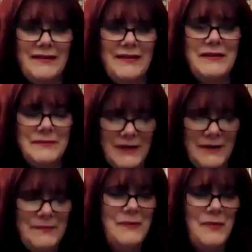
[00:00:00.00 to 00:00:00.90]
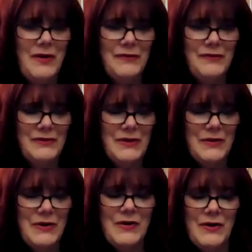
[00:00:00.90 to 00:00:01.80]
Yeah. Wow.
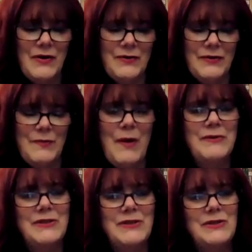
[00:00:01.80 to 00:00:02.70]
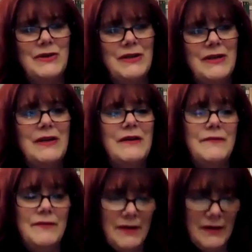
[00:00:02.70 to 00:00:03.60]
So your publishing journey
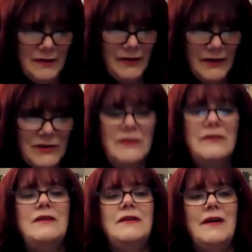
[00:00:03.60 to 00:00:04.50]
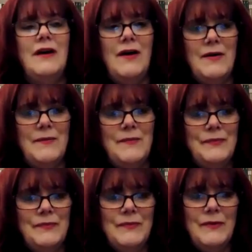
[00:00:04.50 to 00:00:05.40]
in fiction
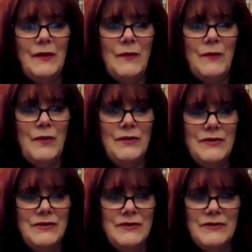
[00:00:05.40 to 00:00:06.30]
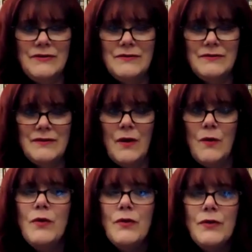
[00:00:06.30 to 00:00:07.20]
was
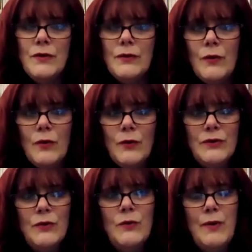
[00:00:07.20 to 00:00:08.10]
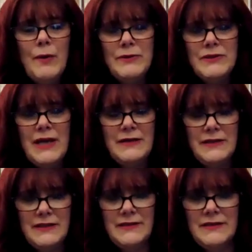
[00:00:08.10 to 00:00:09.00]
who published That
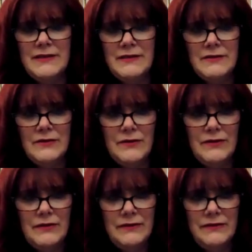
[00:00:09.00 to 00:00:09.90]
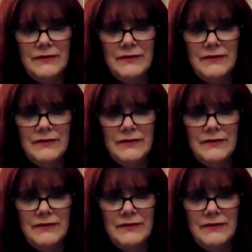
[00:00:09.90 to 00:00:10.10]
Dickinson Girl?